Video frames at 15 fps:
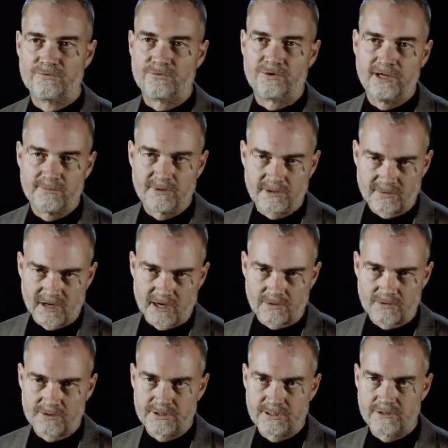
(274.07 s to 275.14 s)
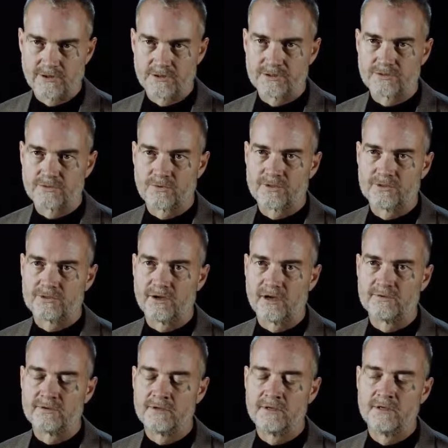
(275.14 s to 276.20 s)
freedom and democracy and all this sort of
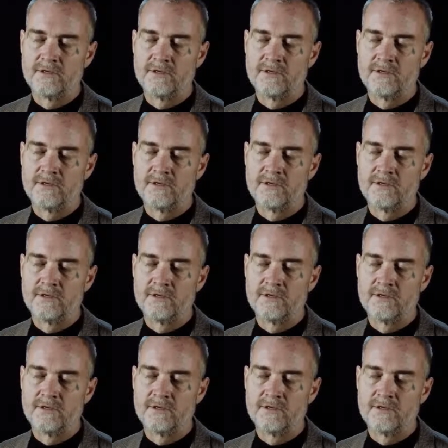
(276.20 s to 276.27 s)
stuff.